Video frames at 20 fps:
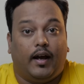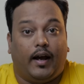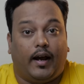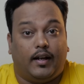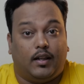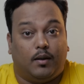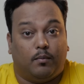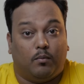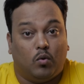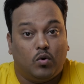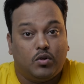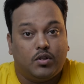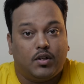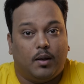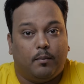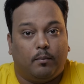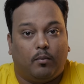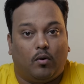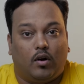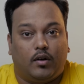And the most
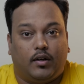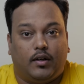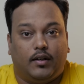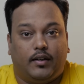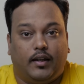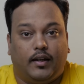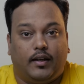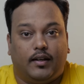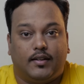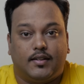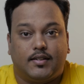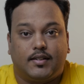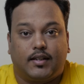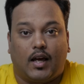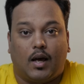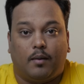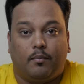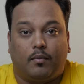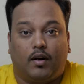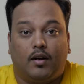important thing in this
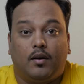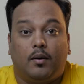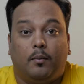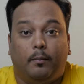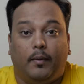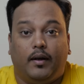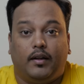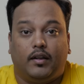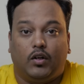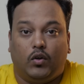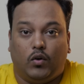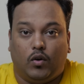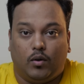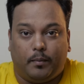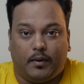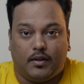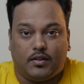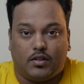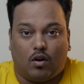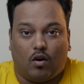camera being the dual
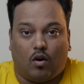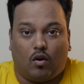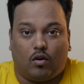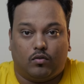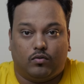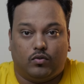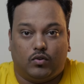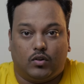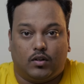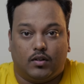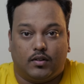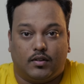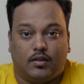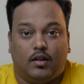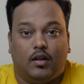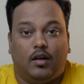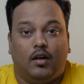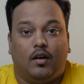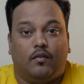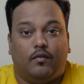pixel autofocus,
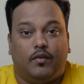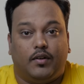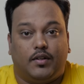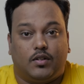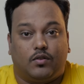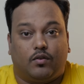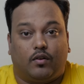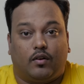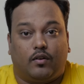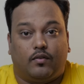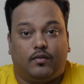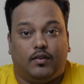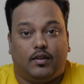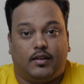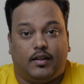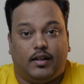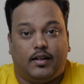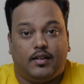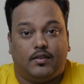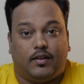which is one of the
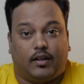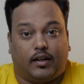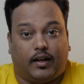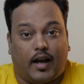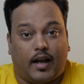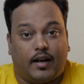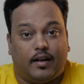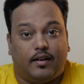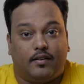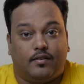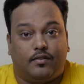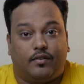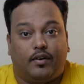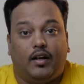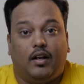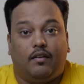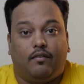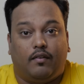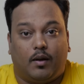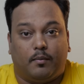things that Canon is
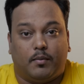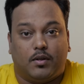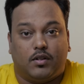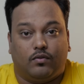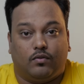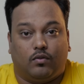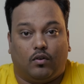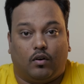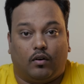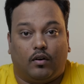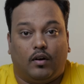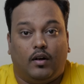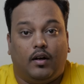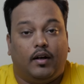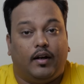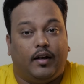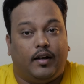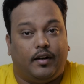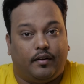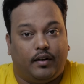really famous for.
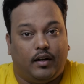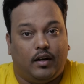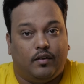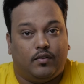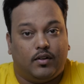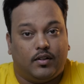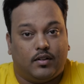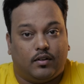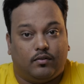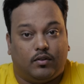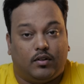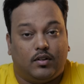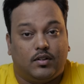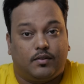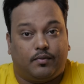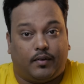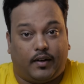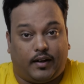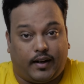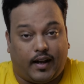It really
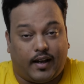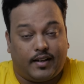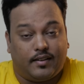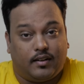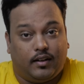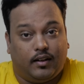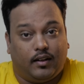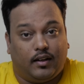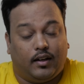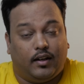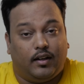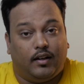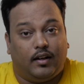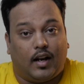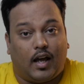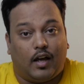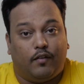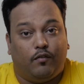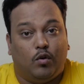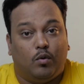works fantastic in
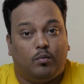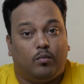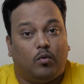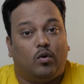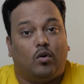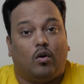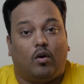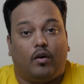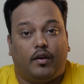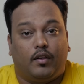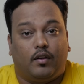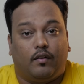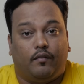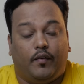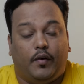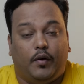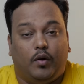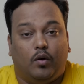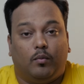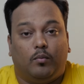live view mode or in the
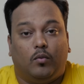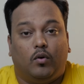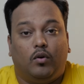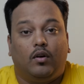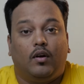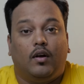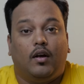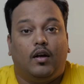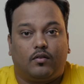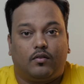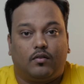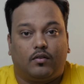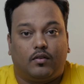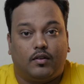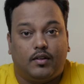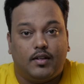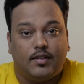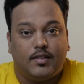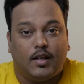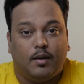video mode. So
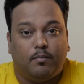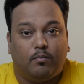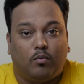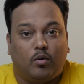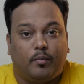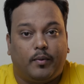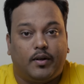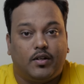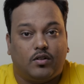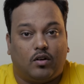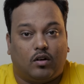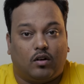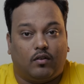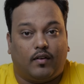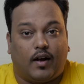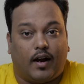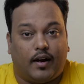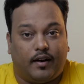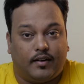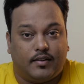this improvement sort
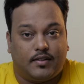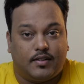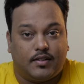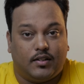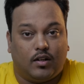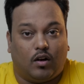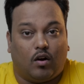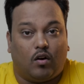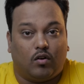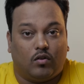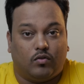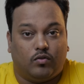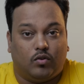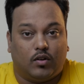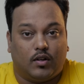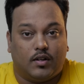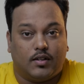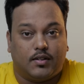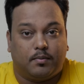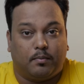of addresses the
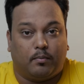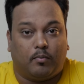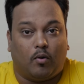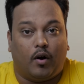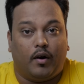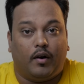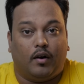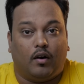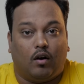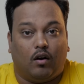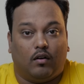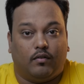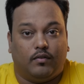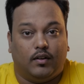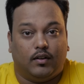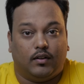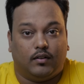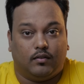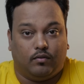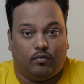autofocus point of
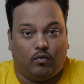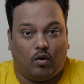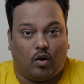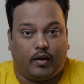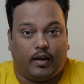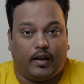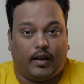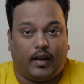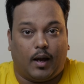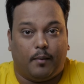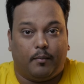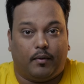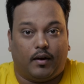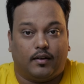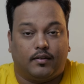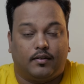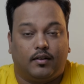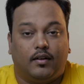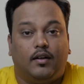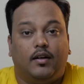the vlogging
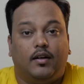cameras.